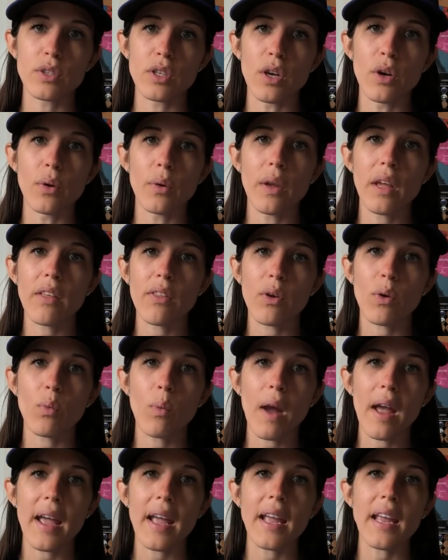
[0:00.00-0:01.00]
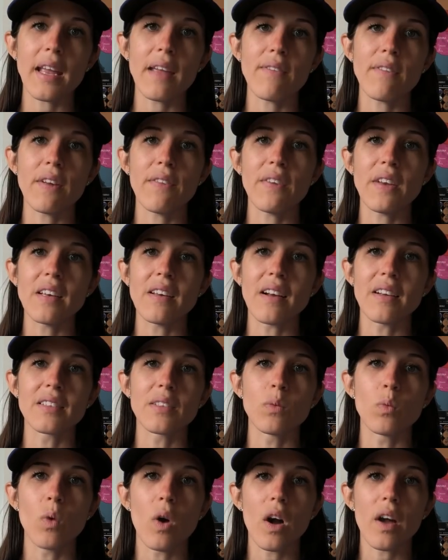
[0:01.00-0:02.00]
So either way, even if he
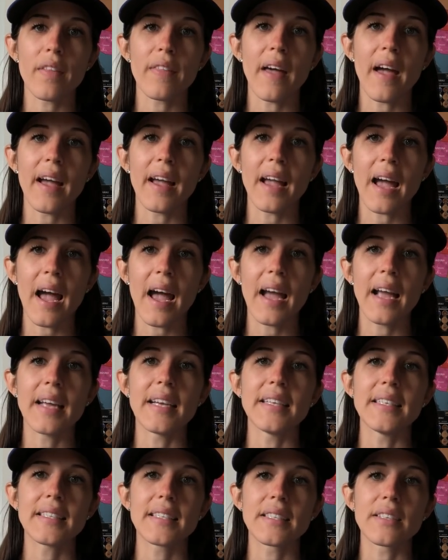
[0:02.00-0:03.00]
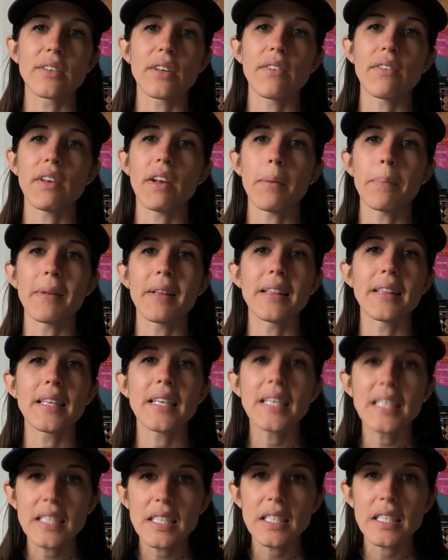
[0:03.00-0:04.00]
doesn't walk that guy, he's still giving up at
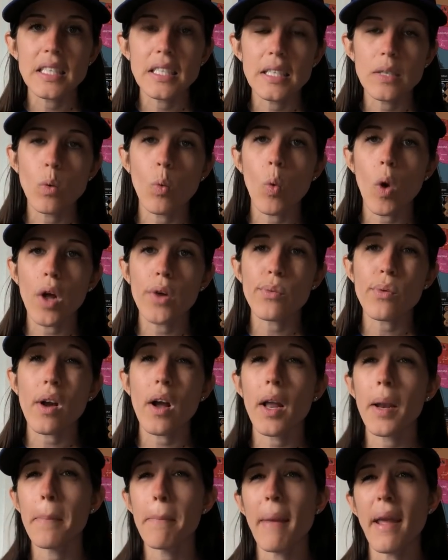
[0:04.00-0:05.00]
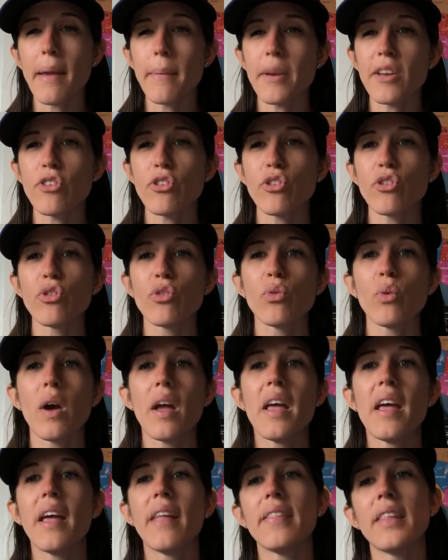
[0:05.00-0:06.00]
least one run, maybe two,
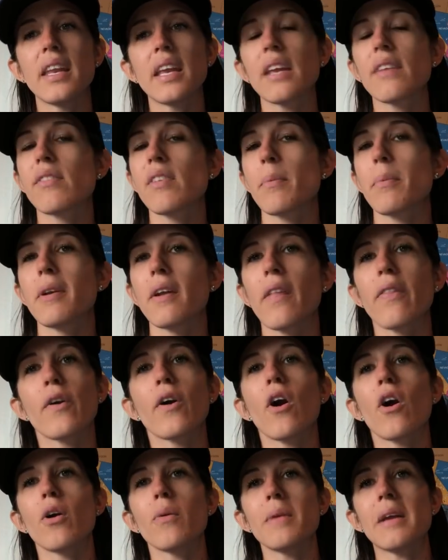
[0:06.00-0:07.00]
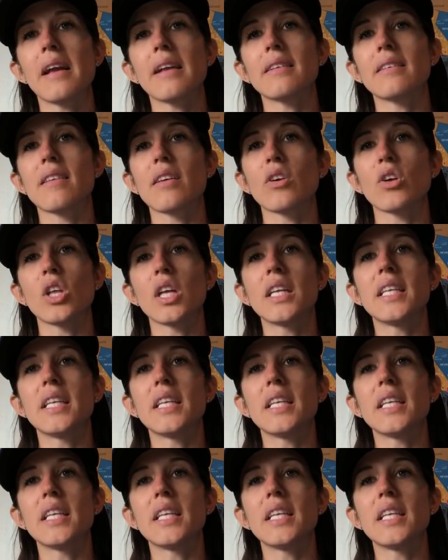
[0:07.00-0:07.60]
and then he gives up another RBI single.